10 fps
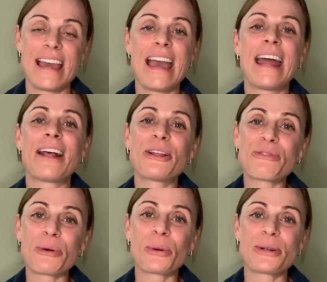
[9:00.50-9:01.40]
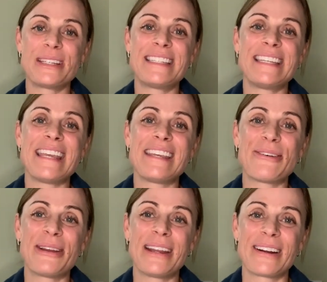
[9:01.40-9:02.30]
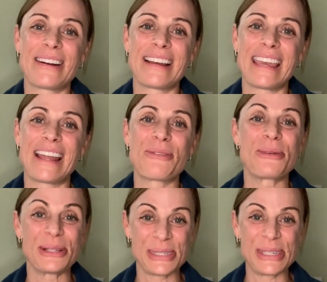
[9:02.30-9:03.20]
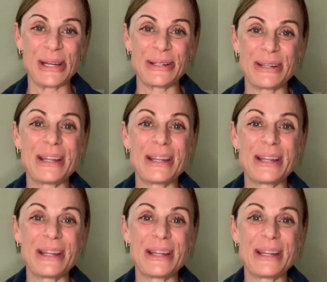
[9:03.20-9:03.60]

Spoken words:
and I look forward to seeing you here again real soon.